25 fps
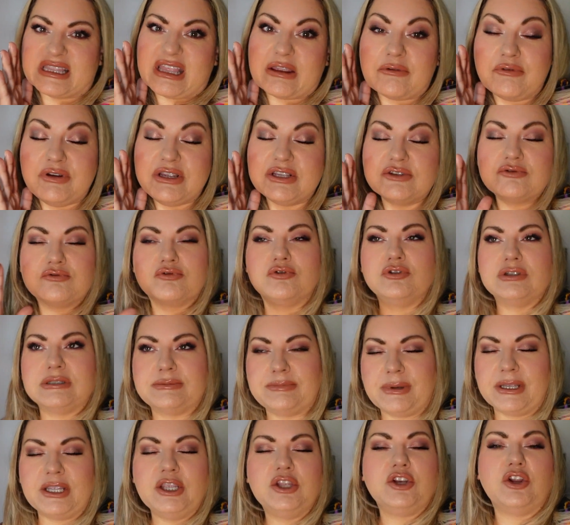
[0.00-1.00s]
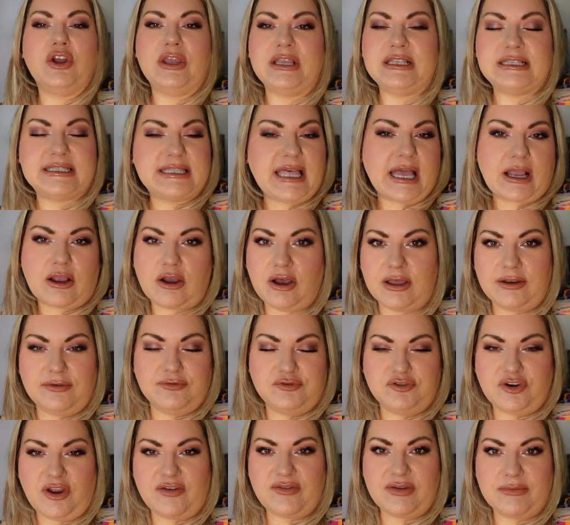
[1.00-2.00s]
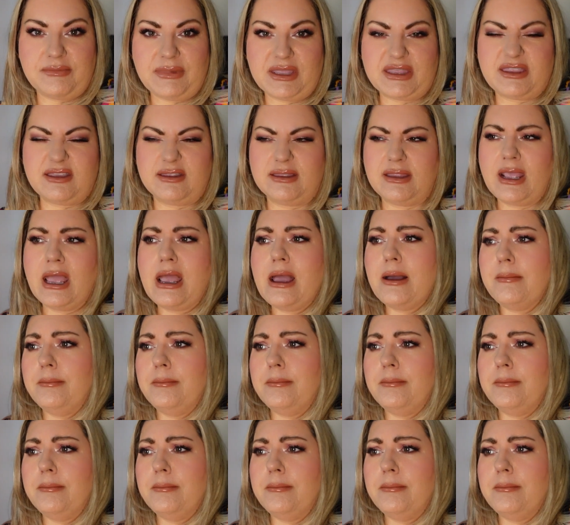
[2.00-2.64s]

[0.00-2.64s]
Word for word: There is rules, but you know, it's that kind of driving method.